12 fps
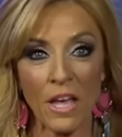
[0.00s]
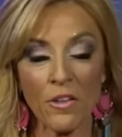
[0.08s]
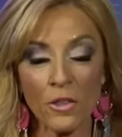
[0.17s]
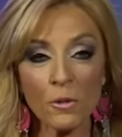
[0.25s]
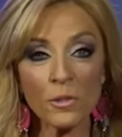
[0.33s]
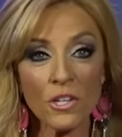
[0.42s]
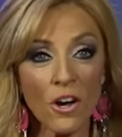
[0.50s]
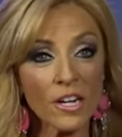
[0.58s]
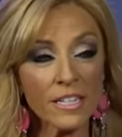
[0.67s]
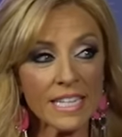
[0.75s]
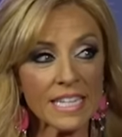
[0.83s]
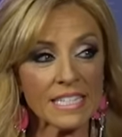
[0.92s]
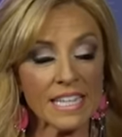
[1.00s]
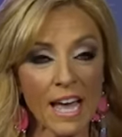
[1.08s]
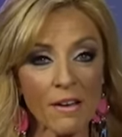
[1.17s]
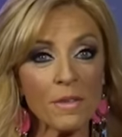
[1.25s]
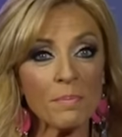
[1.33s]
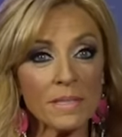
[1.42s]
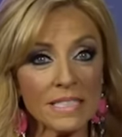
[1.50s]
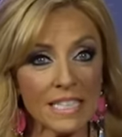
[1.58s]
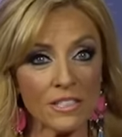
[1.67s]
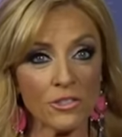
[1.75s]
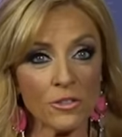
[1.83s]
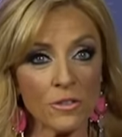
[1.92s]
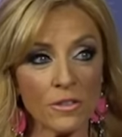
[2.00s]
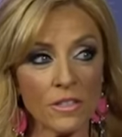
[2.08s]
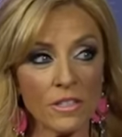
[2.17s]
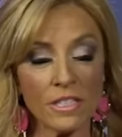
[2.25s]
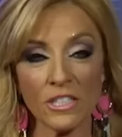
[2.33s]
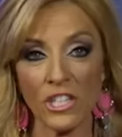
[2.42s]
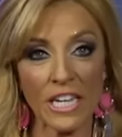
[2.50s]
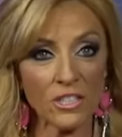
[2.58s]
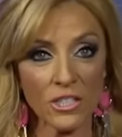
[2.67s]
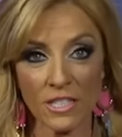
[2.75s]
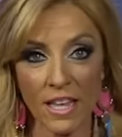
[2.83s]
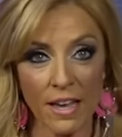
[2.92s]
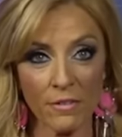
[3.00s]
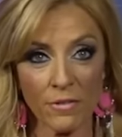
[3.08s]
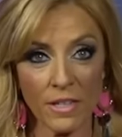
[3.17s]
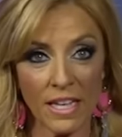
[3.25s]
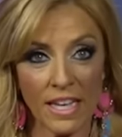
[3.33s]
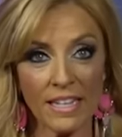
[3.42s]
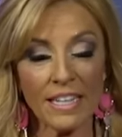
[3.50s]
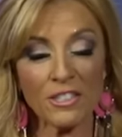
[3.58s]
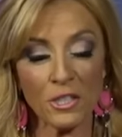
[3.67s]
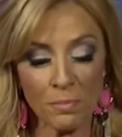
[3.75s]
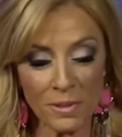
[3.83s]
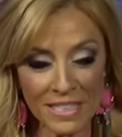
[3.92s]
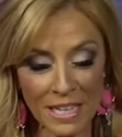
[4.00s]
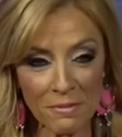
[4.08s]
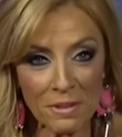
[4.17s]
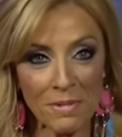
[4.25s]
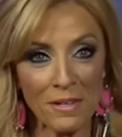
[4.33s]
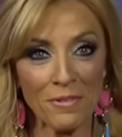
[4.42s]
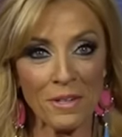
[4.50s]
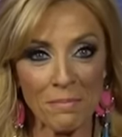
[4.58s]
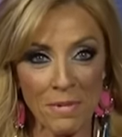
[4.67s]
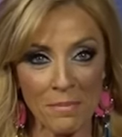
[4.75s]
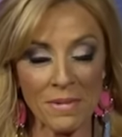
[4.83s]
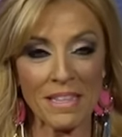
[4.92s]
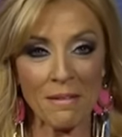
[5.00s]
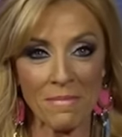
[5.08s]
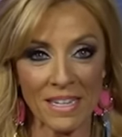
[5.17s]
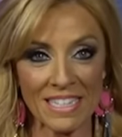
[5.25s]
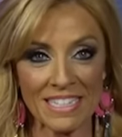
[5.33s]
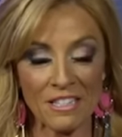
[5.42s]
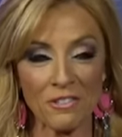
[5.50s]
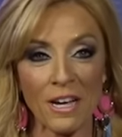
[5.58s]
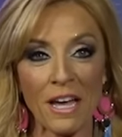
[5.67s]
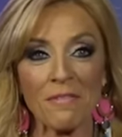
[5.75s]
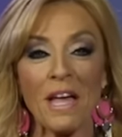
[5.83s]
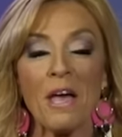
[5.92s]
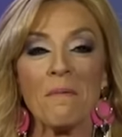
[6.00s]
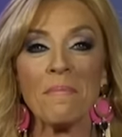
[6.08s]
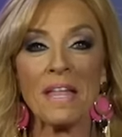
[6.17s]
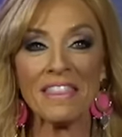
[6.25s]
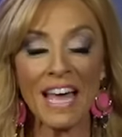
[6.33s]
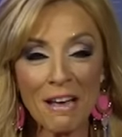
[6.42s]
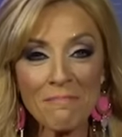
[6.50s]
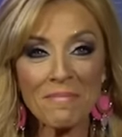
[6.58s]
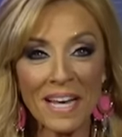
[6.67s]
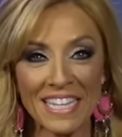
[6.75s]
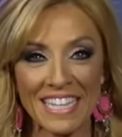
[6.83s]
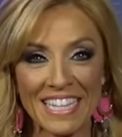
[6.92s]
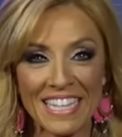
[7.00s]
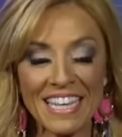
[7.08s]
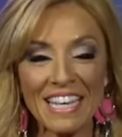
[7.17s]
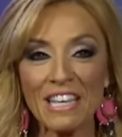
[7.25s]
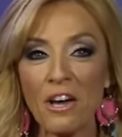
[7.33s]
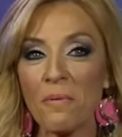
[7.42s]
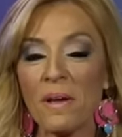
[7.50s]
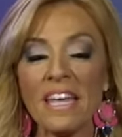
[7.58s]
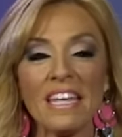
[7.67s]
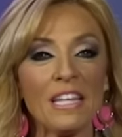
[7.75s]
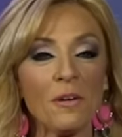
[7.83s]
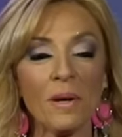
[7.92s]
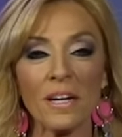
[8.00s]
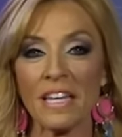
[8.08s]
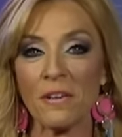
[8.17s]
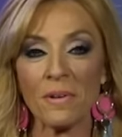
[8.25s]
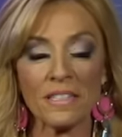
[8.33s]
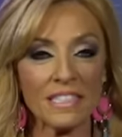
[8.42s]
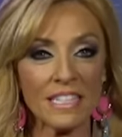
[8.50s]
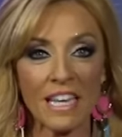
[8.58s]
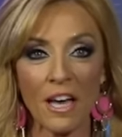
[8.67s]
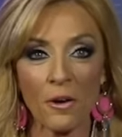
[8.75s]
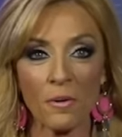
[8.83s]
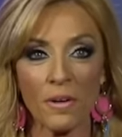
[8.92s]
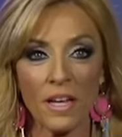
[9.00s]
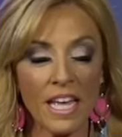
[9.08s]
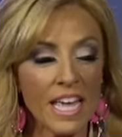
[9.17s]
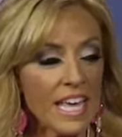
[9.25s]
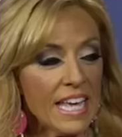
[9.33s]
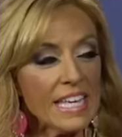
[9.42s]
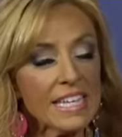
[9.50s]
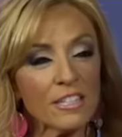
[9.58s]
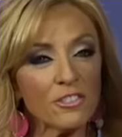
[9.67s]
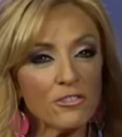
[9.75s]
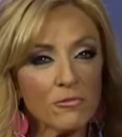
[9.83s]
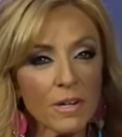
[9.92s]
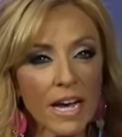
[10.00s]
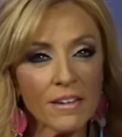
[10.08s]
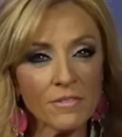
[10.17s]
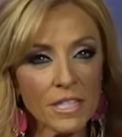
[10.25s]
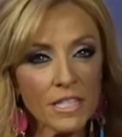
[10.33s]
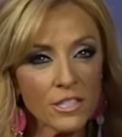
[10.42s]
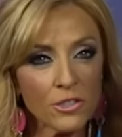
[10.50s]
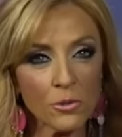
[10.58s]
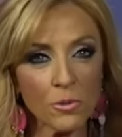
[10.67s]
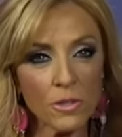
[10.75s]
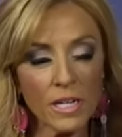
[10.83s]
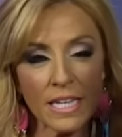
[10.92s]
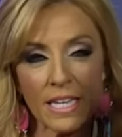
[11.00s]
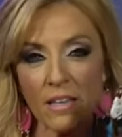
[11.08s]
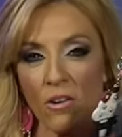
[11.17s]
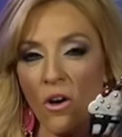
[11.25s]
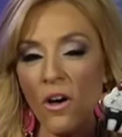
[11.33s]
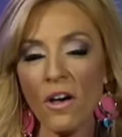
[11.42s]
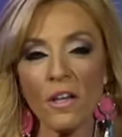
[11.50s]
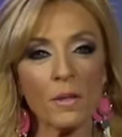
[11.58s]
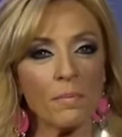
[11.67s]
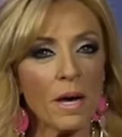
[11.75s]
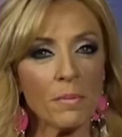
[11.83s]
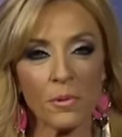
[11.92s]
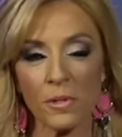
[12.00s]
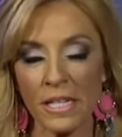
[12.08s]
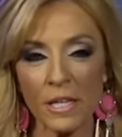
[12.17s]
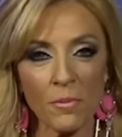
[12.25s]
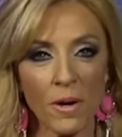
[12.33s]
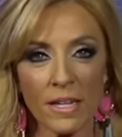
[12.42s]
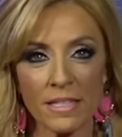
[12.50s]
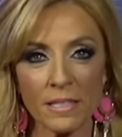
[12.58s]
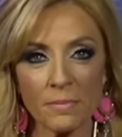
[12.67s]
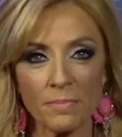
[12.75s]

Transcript: Those car keys have the potential to change his life. Now, just pretend with me for a moment that monkeys can drive, but that monkey can go anywhere he wants to go. He could drive to the store and get all the popcorn he wants.